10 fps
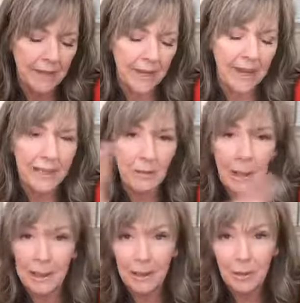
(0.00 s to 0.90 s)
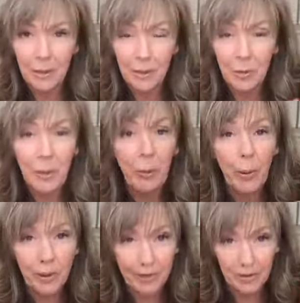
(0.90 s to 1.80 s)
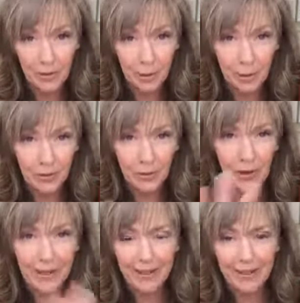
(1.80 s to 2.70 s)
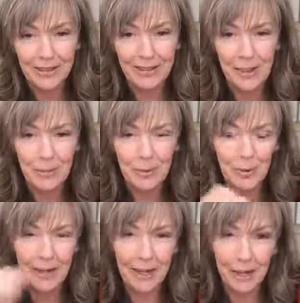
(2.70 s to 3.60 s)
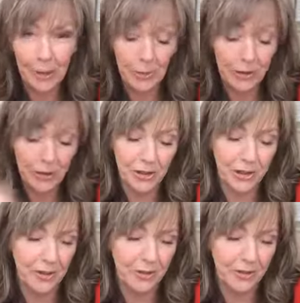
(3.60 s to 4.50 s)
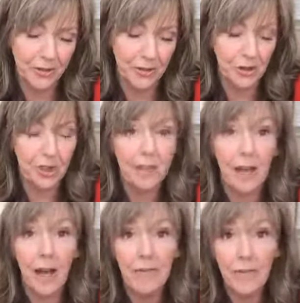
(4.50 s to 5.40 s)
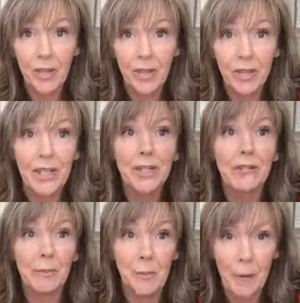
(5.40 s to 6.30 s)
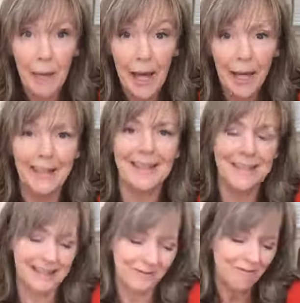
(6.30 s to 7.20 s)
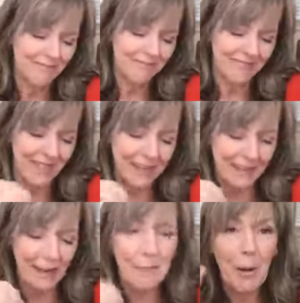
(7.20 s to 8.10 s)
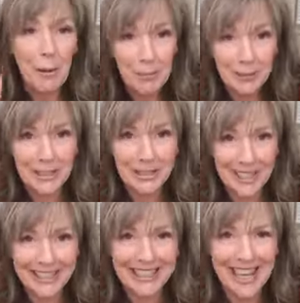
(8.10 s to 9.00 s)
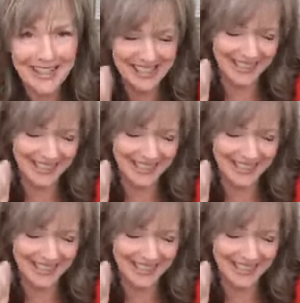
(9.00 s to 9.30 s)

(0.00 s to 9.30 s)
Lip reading: And then my little 2 we put in school. So I kind of stopped doing that a couple years ago because it was just time for a change for mama. And mama was stressed out.